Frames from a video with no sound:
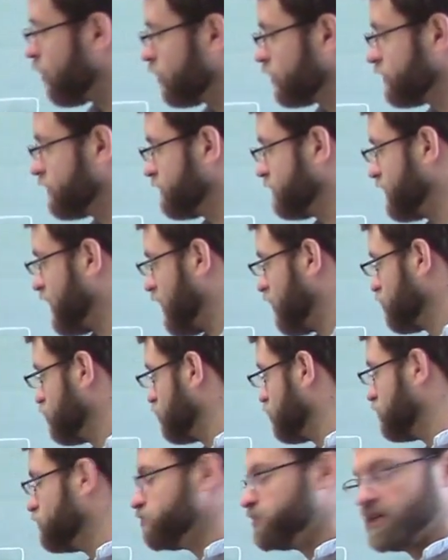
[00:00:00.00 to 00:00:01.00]
what the value
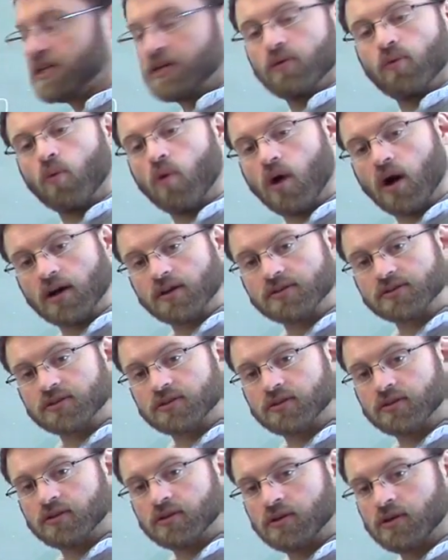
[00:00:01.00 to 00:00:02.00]
of b was.
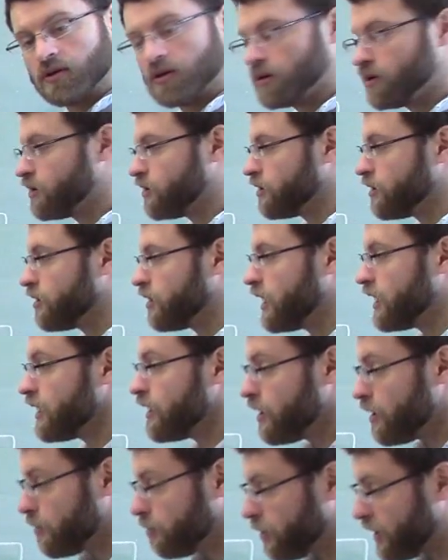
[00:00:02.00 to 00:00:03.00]
All right?
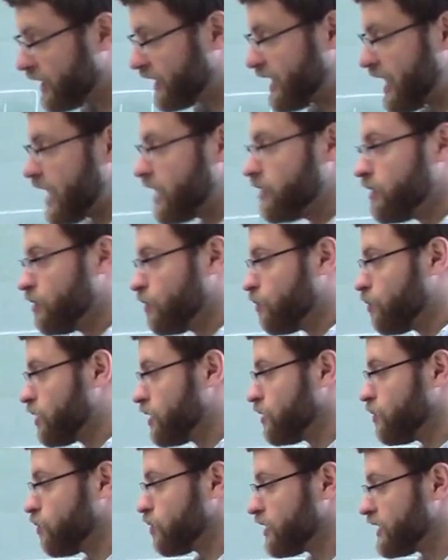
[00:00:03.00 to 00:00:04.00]
But again,
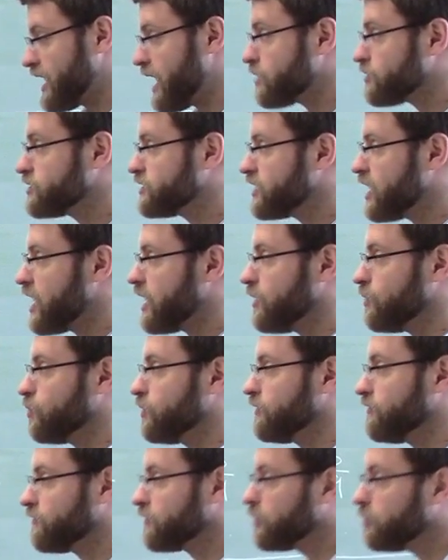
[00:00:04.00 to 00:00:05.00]
we're now done.
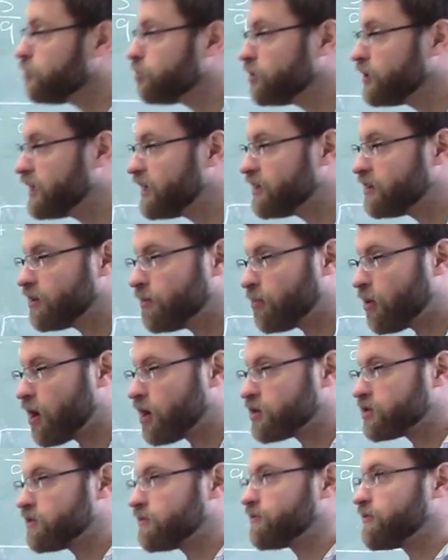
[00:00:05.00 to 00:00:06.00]
We've completed the
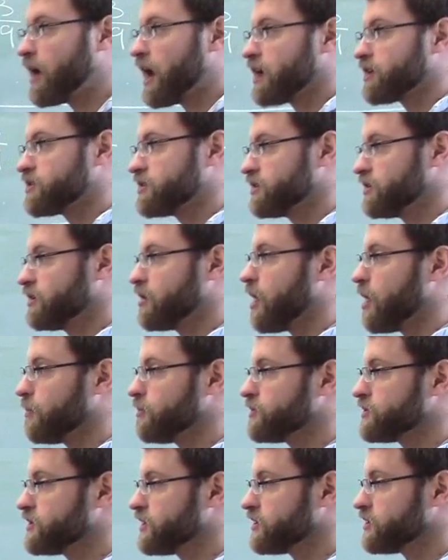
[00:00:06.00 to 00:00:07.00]
partial fraction
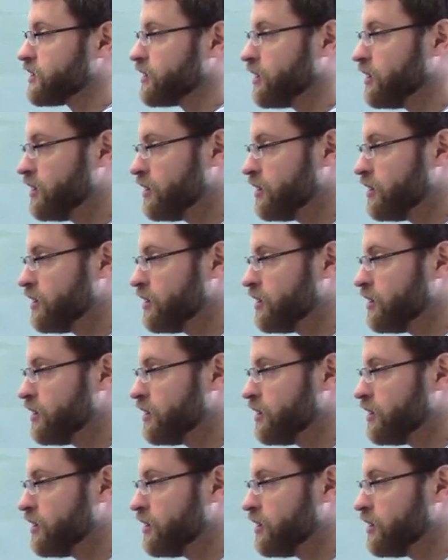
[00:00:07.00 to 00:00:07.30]
decomposition.